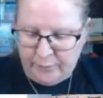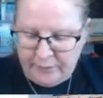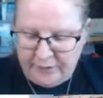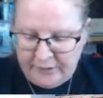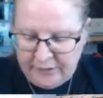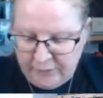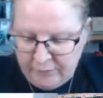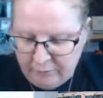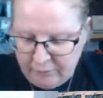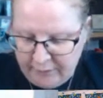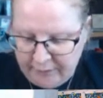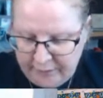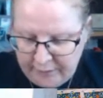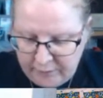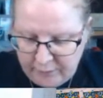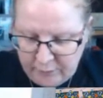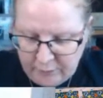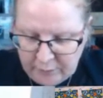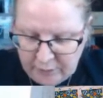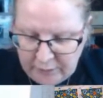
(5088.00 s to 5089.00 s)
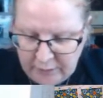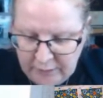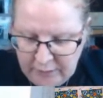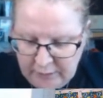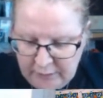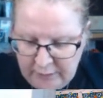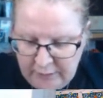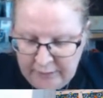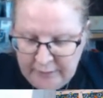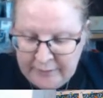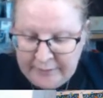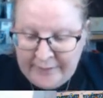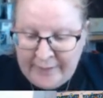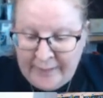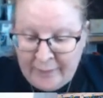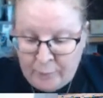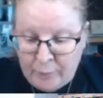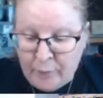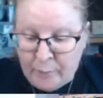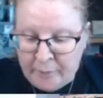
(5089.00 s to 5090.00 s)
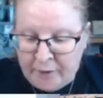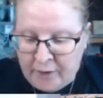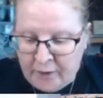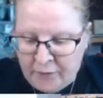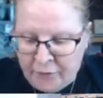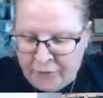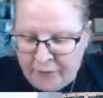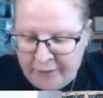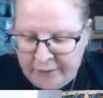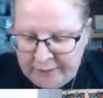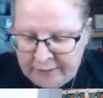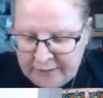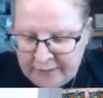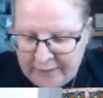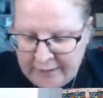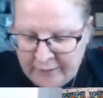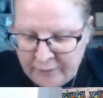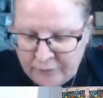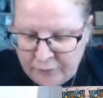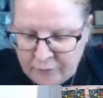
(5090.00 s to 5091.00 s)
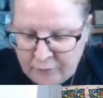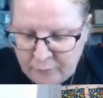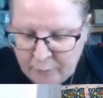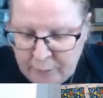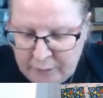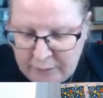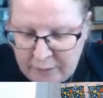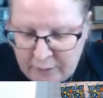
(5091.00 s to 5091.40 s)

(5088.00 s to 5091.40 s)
sitting right next to it. Now, am I going to find it after I've been